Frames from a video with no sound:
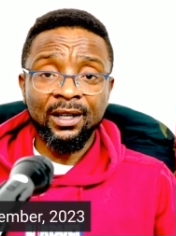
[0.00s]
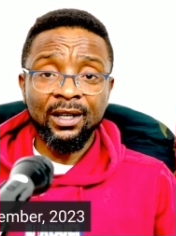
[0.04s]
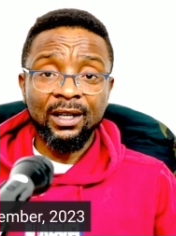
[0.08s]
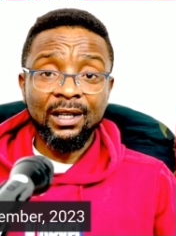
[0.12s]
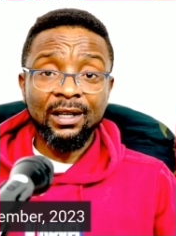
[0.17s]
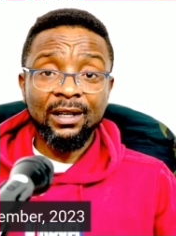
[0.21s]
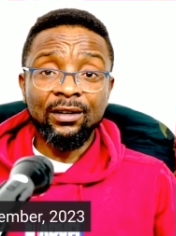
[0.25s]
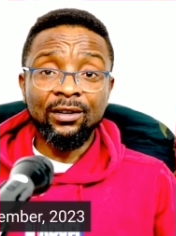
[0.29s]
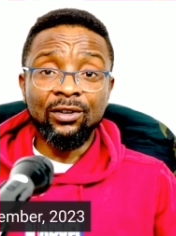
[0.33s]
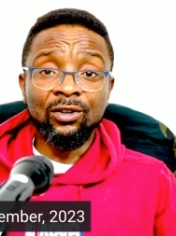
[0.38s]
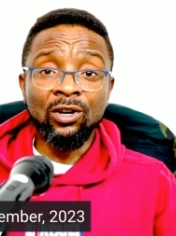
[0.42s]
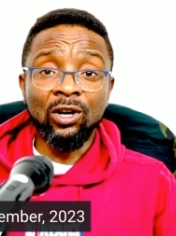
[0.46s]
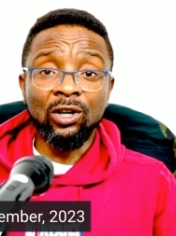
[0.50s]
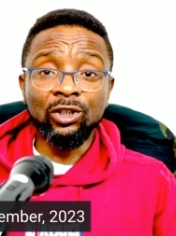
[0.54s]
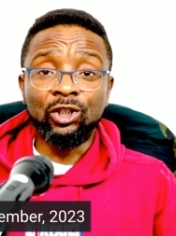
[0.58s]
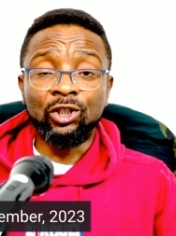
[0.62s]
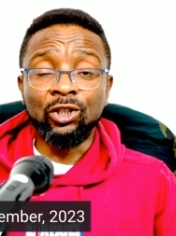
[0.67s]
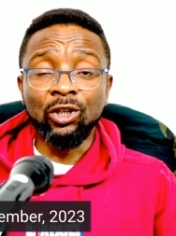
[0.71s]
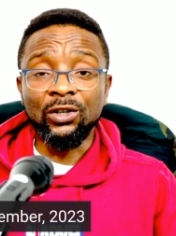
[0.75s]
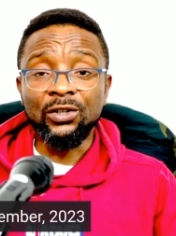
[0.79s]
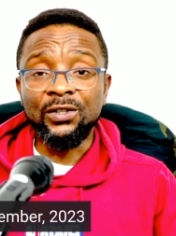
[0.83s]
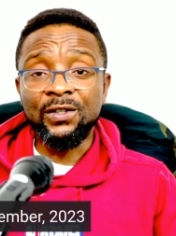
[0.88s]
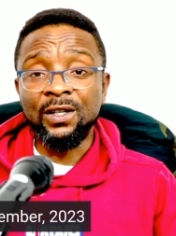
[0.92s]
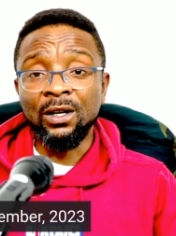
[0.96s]
not
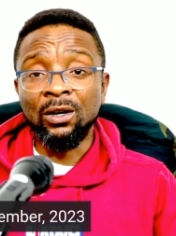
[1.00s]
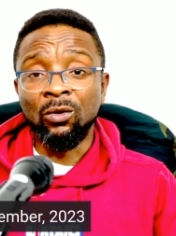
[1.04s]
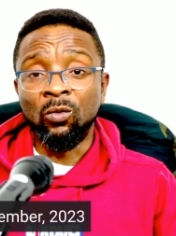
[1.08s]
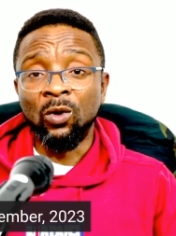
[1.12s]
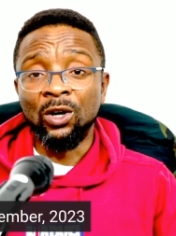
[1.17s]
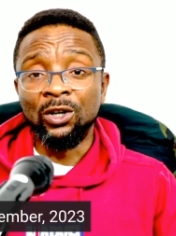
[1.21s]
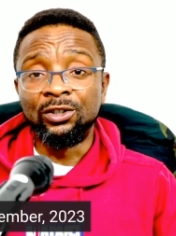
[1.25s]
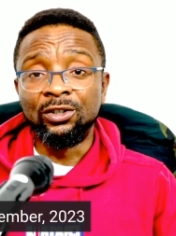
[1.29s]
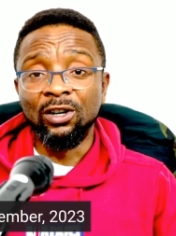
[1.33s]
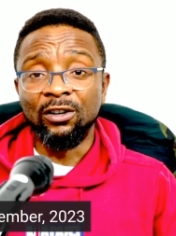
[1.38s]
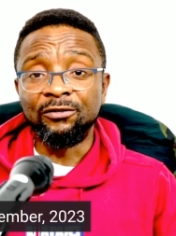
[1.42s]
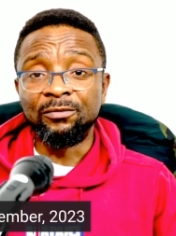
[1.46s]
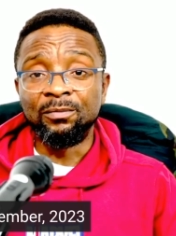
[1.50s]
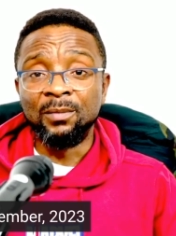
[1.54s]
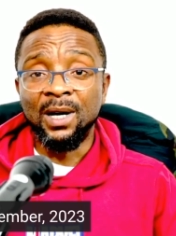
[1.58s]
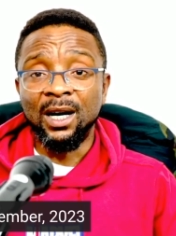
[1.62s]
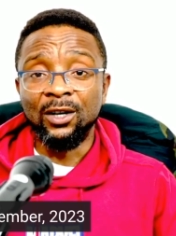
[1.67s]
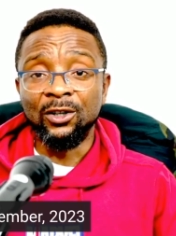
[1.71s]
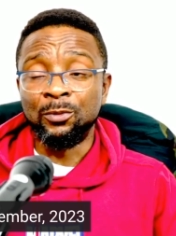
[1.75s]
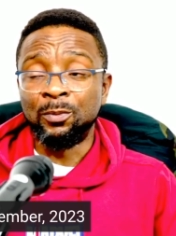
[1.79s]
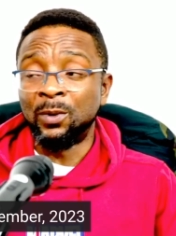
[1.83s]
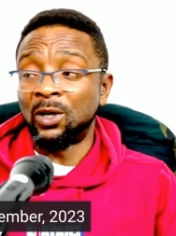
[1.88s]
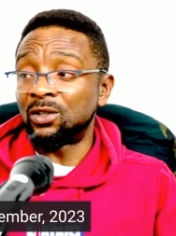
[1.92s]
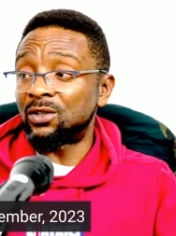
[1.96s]
just a word of
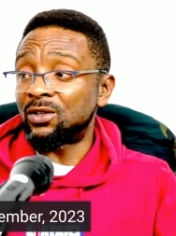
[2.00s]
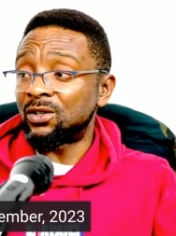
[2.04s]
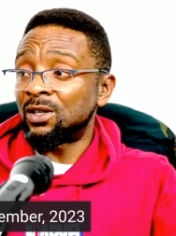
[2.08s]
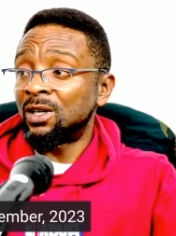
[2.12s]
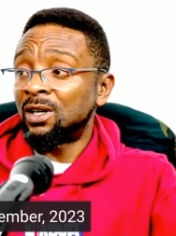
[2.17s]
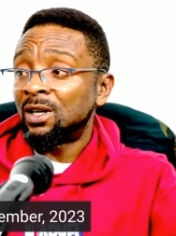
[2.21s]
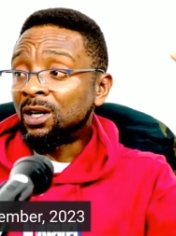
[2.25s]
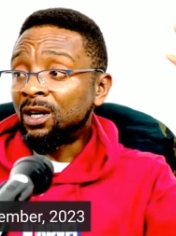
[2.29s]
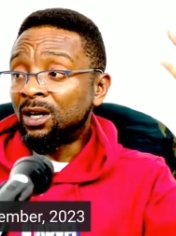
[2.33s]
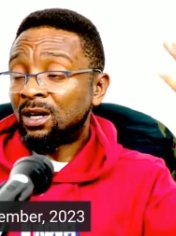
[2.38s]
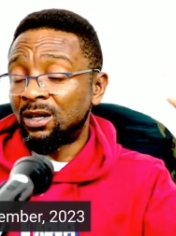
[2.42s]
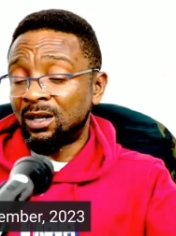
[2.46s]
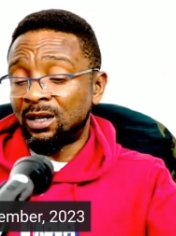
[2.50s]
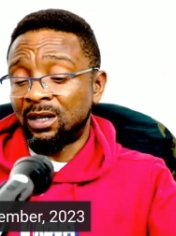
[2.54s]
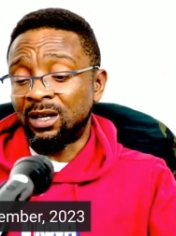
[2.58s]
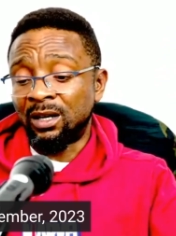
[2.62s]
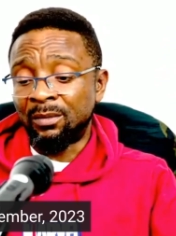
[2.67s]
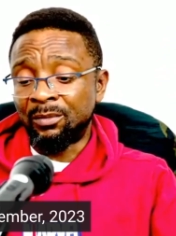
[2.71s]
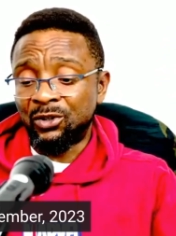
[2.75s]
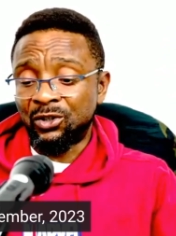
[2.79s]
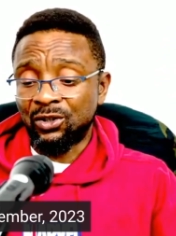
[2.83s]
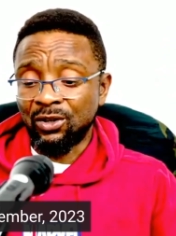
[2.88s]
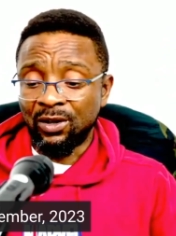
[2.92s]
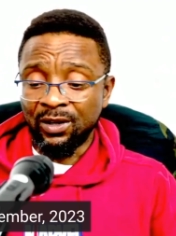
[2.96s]
mouth. But I'm
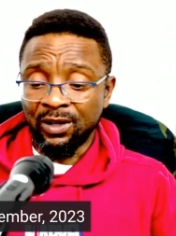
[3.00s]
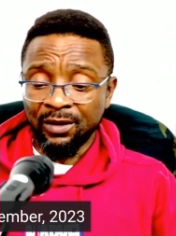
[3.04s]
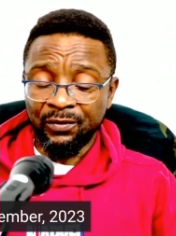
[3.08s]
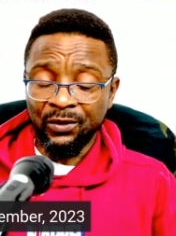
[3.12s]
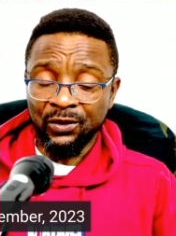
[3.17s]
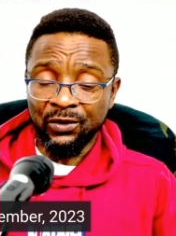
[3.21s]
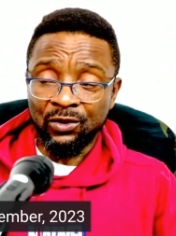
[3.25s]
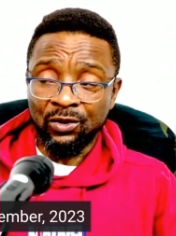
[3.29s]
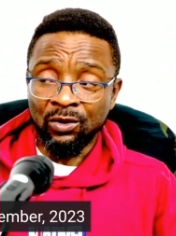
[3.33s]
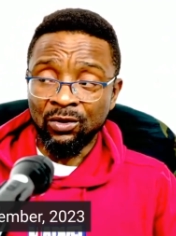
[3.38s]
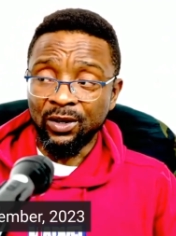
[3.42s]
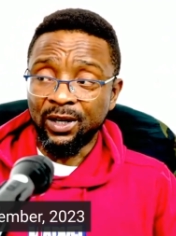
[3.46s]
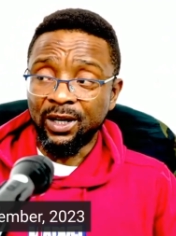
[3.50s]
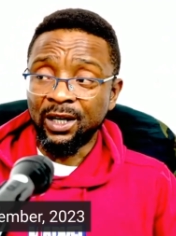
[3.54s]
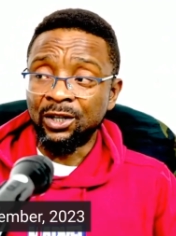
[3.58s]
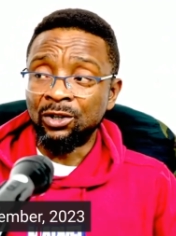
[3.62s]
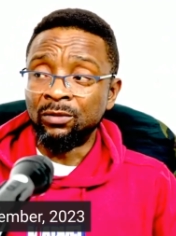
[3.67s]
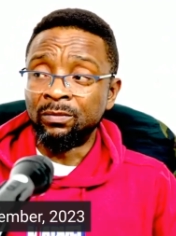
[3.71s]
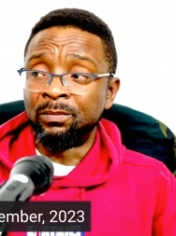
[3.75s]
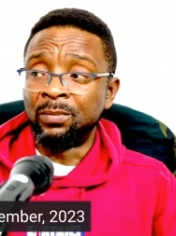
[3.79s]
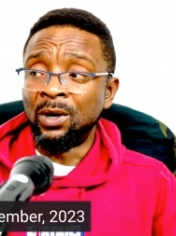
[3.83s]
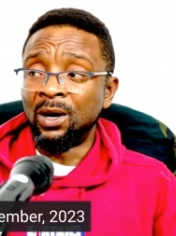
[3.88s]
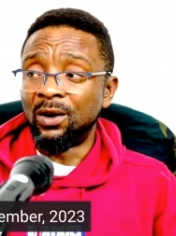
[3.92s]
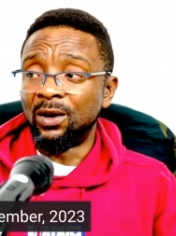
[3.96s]
sorry if it's going to get you
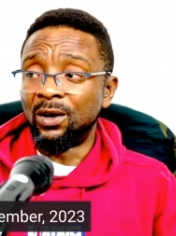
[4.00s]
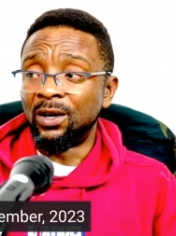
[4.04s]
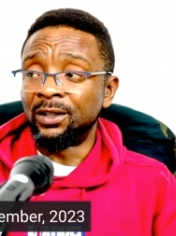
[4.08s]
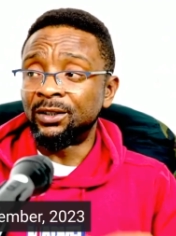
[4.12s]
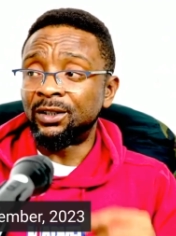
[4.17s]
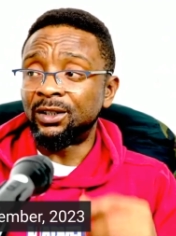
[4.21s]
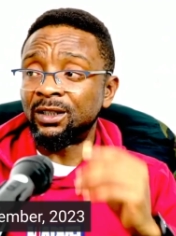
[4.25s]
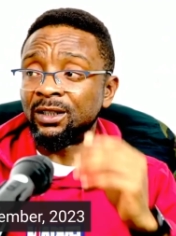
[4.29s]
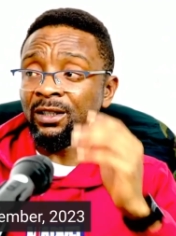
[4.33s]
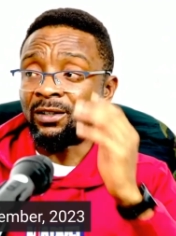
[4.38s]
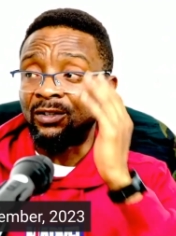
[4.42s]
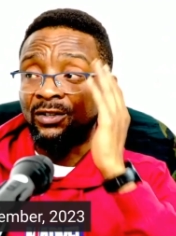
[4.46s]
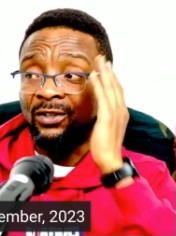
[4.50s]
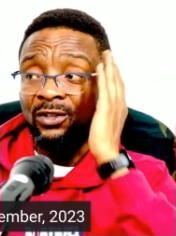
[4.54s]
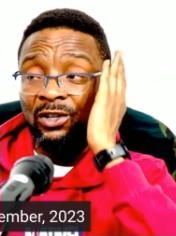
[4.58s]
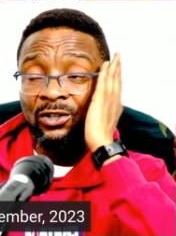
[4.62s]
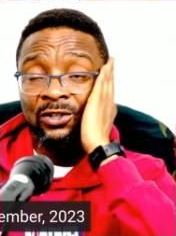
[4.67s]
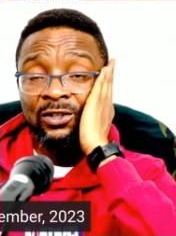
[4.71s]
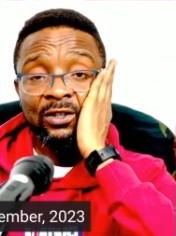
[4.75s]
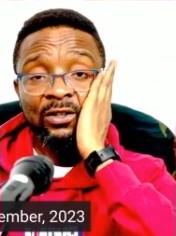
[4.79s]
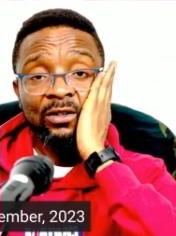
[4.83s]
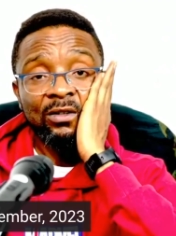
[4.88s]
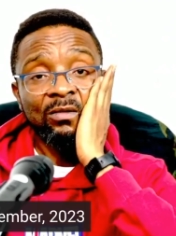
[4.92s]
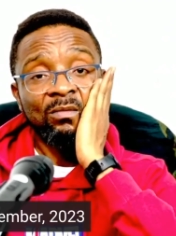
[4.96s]
bored. It's
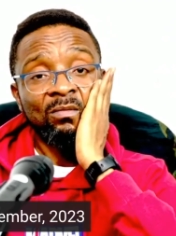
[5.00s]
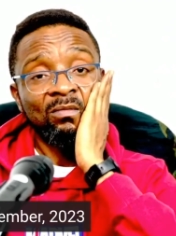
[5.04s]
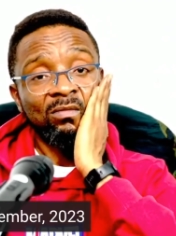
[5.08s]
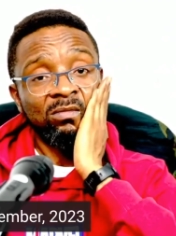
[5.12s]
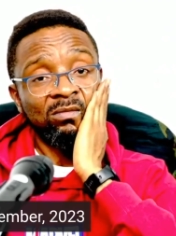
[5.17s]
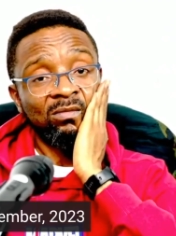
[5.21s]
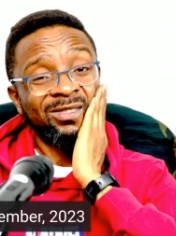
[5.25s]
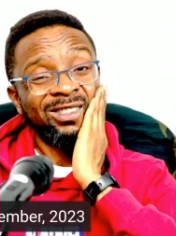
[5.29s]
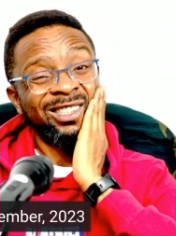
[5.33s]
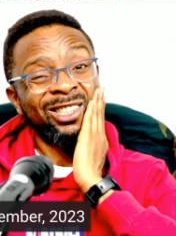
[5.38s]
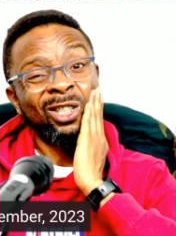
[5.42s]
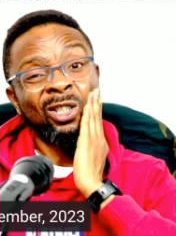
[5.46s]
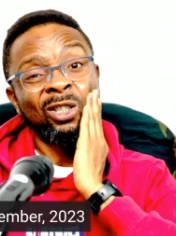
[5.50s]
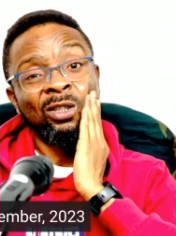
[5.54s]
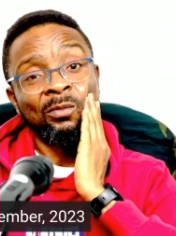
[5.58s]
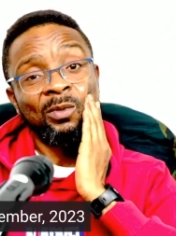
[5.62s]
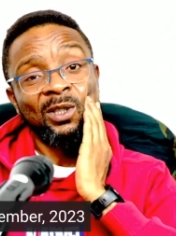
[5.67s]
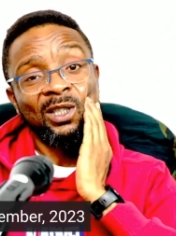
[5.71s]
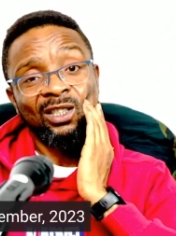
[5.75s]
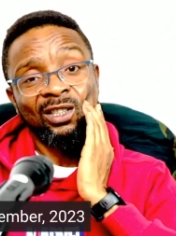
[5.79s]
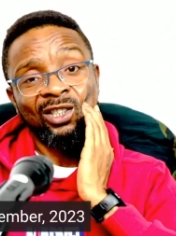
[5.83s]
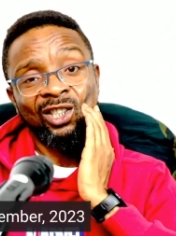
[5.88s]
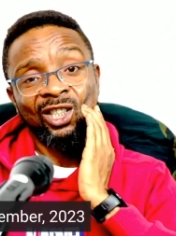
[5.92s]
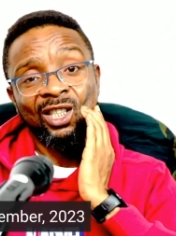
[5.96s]
just should be
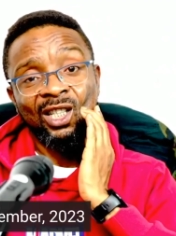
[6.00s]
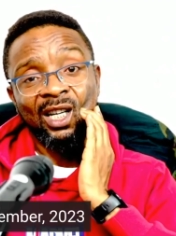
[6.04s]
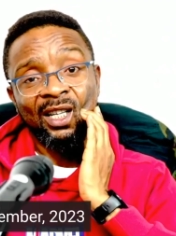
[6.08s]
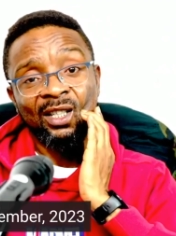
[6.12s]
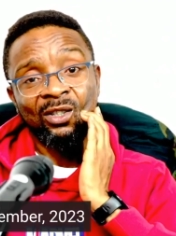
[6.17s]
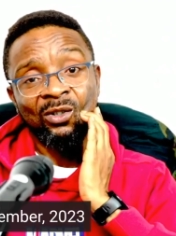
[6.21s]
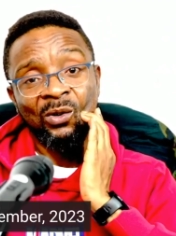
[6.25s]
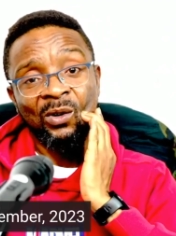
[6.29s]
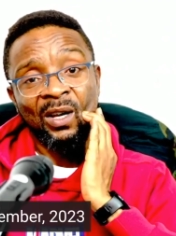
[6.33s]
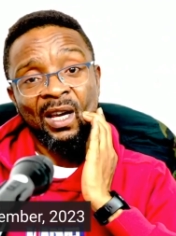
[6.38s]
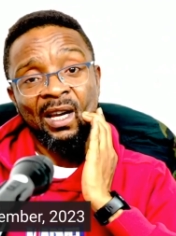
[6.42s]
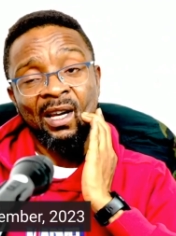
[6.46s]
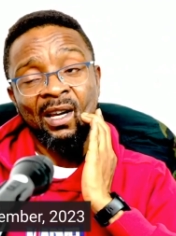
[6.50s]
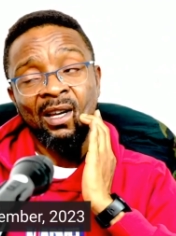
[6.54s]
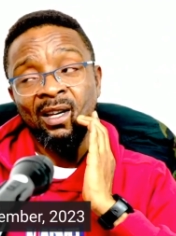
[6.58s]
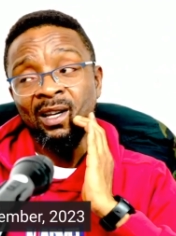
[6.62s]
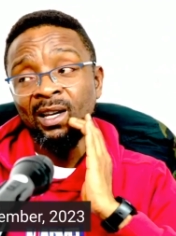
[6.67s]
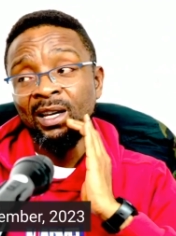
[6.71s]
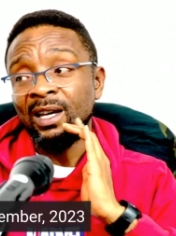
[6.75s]
shared, okay?